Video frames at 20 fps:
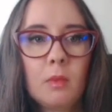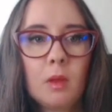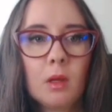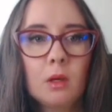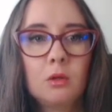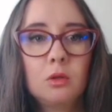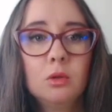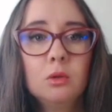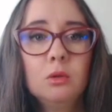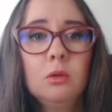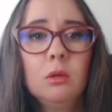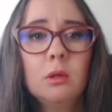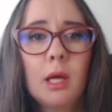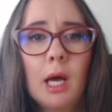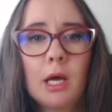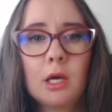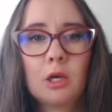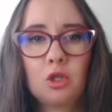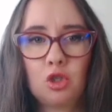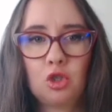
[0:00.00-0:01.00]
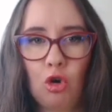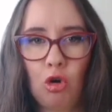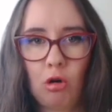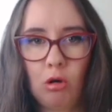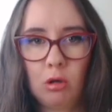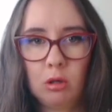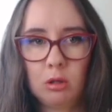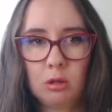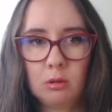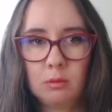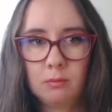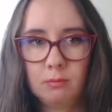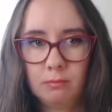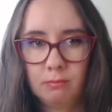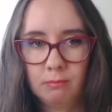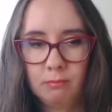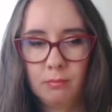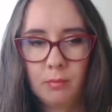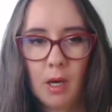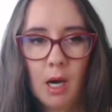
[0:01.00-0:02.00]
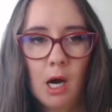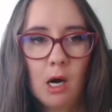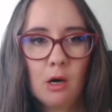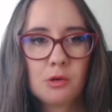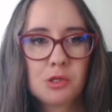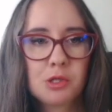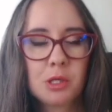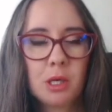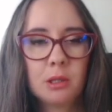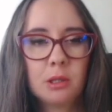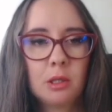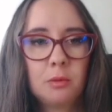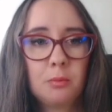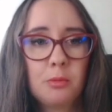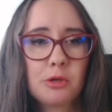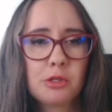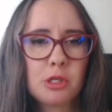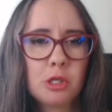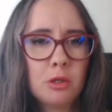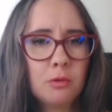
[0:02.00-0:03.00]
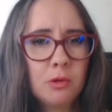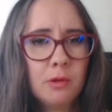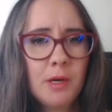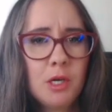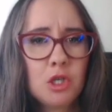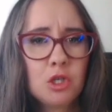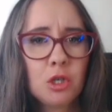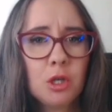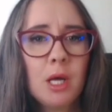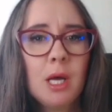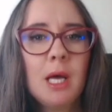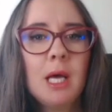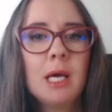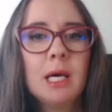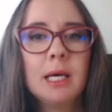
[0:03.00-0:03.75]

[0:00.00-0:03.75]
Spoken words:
do you like chocolate? Our standard positive question: